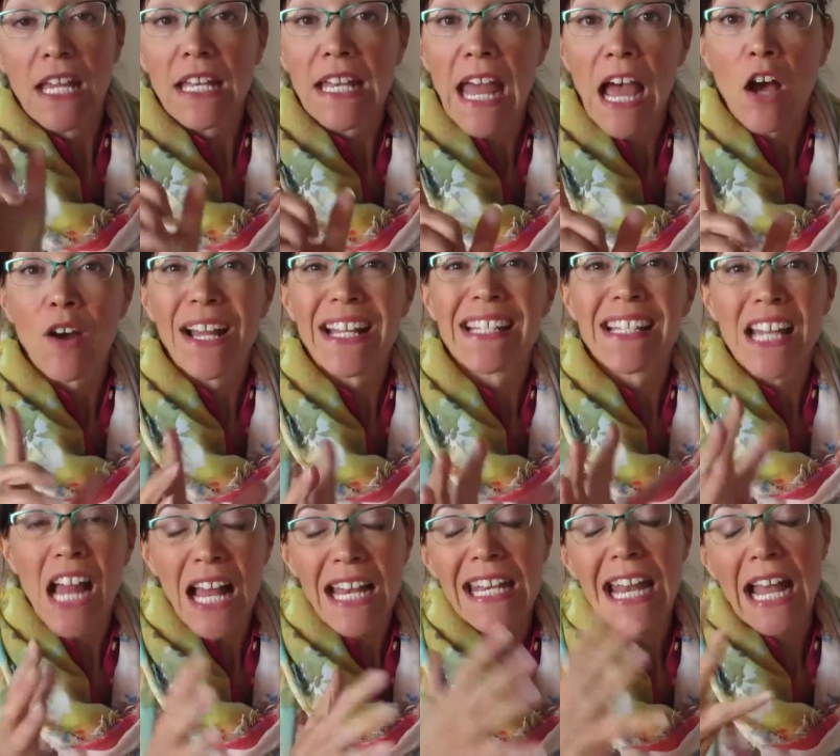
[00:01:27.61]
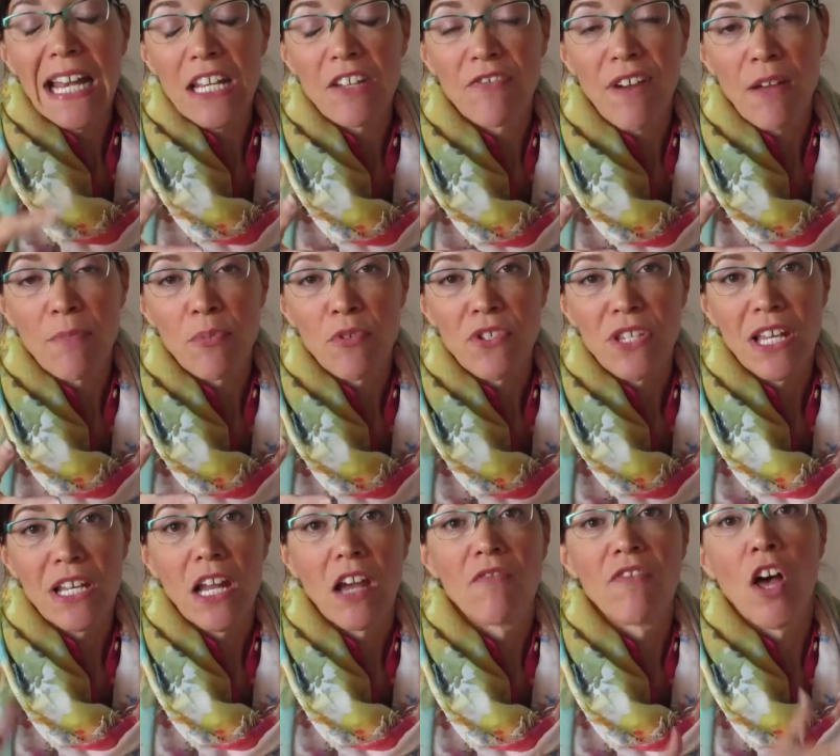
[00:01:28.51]
Now, it's not
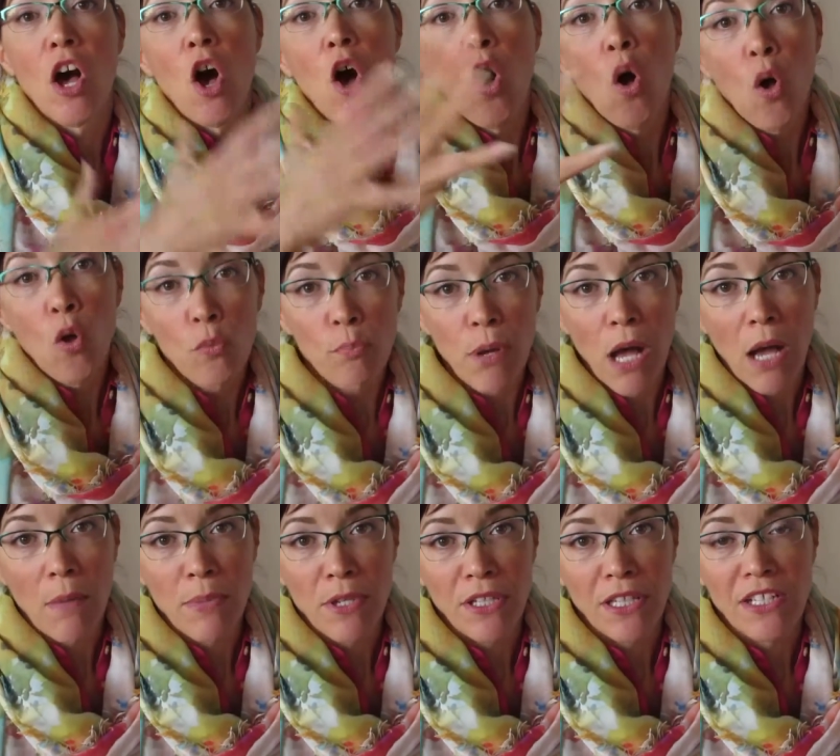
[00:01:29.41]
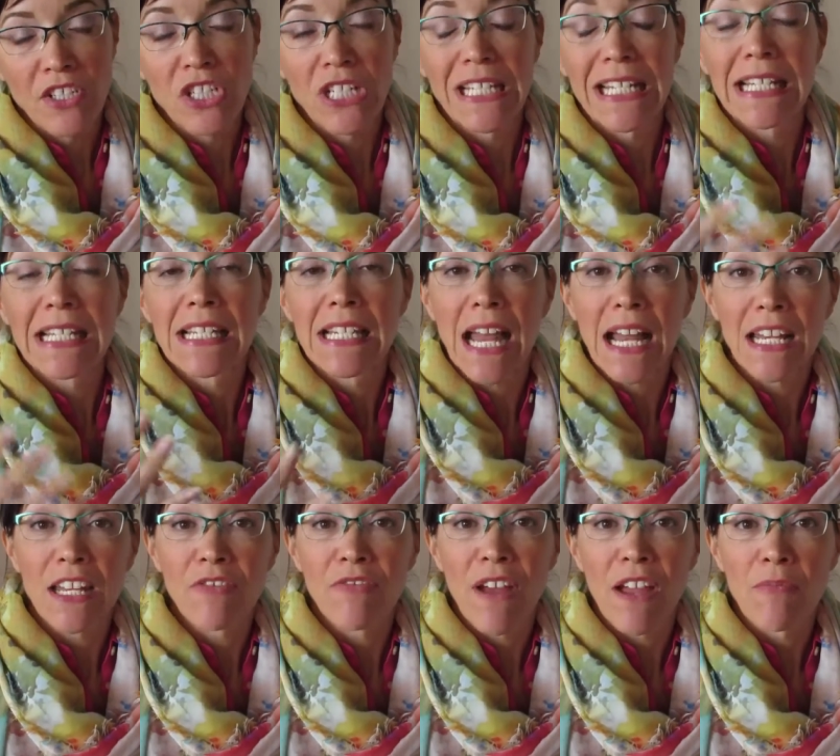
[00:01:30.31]
95% of the whole population, it's
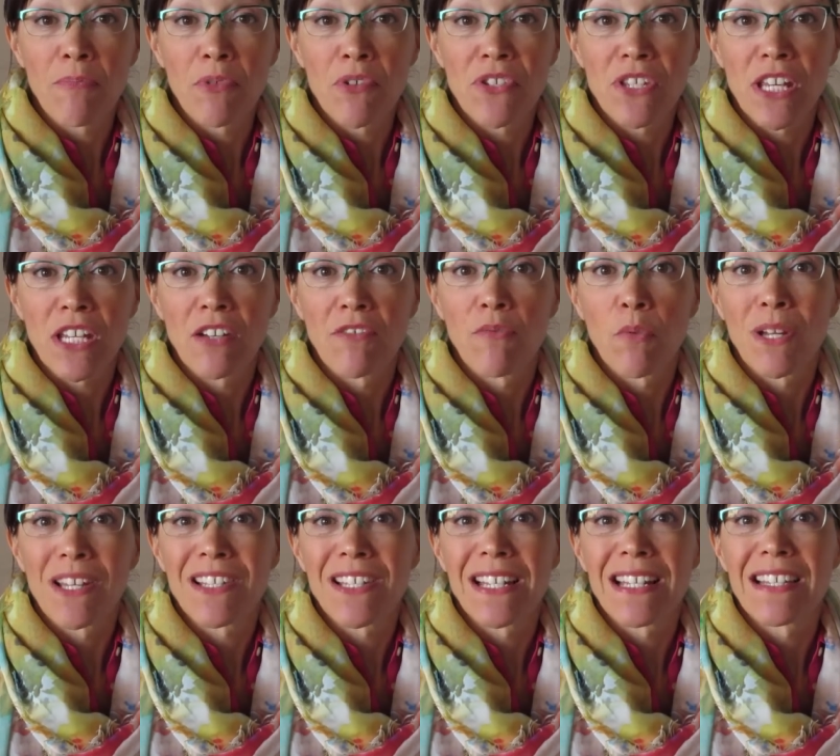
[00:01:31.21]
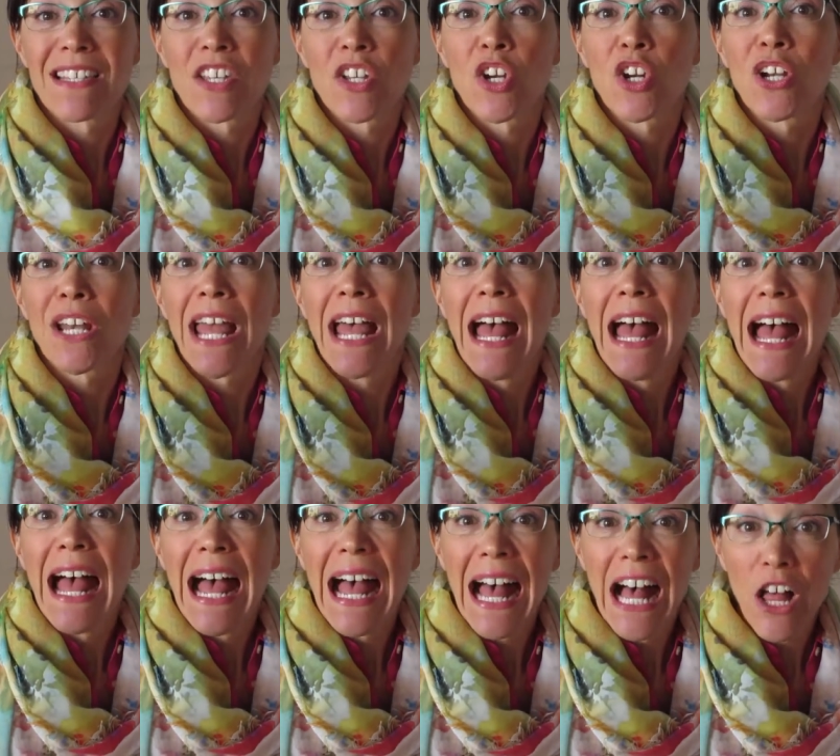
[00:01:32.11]
95% of what's considered
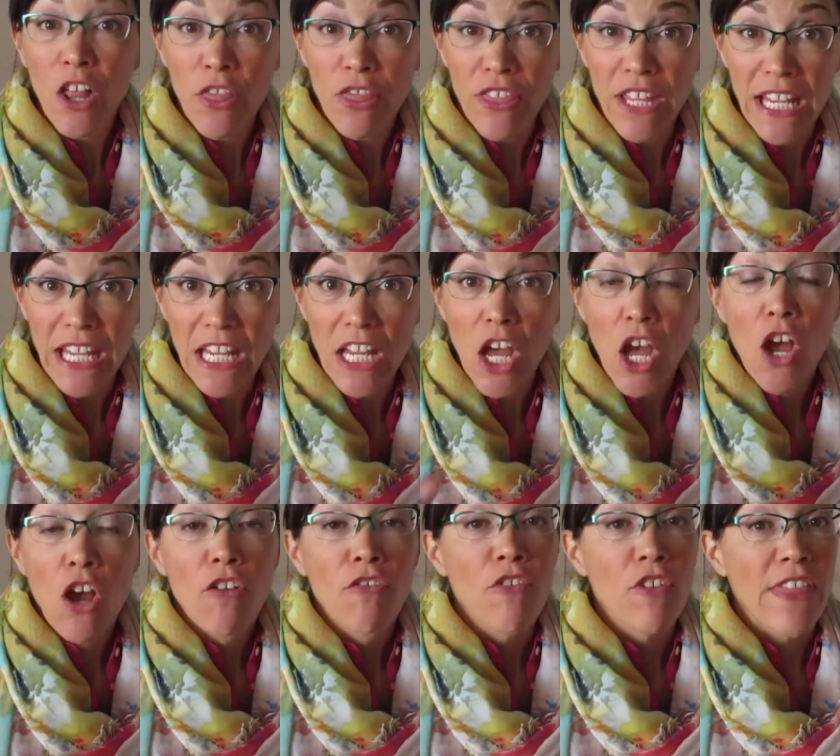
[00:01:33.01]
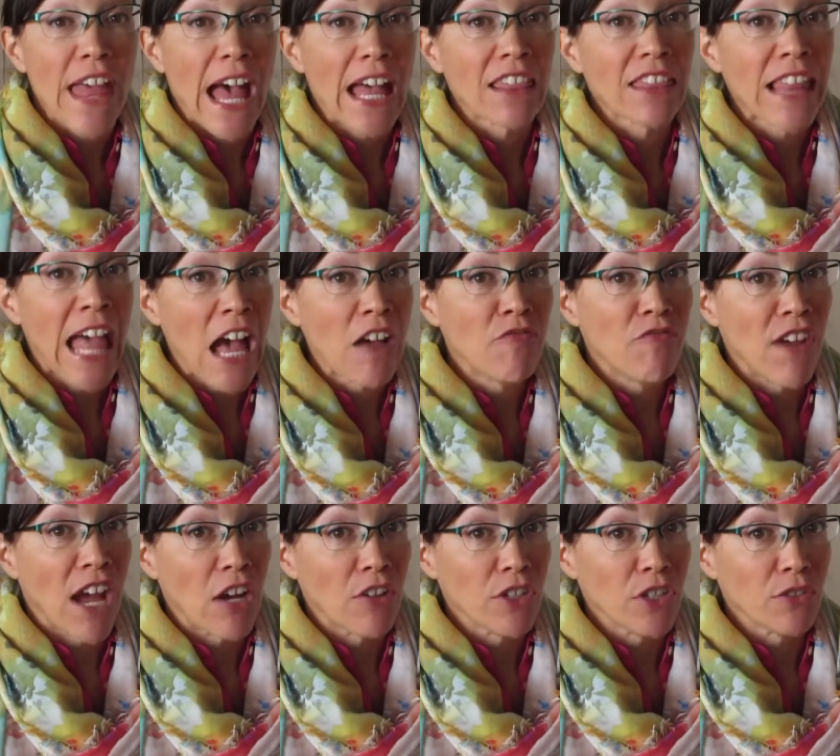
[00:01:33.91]
healthy for that lab
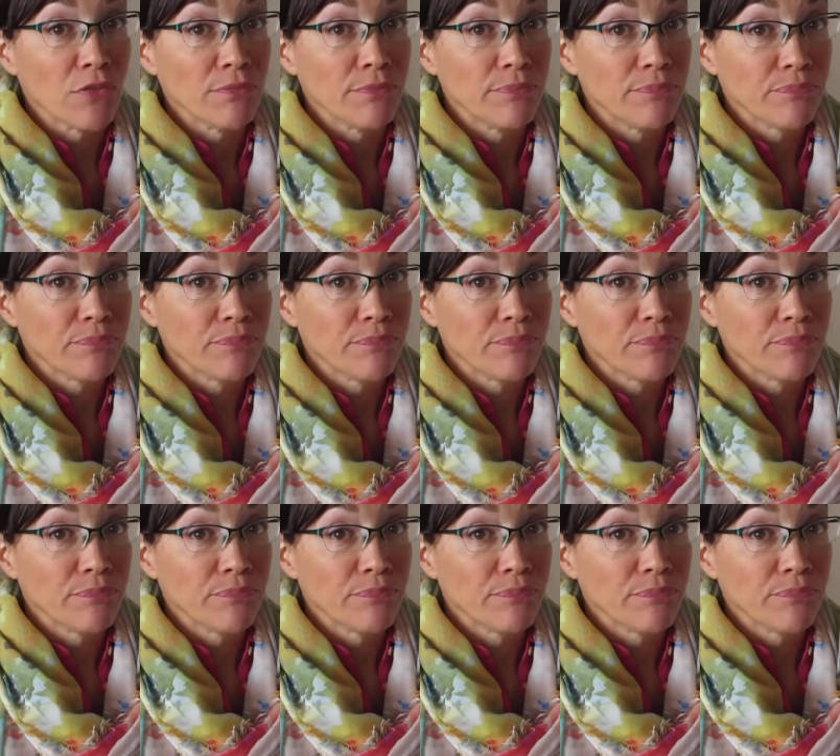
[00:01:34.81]
value.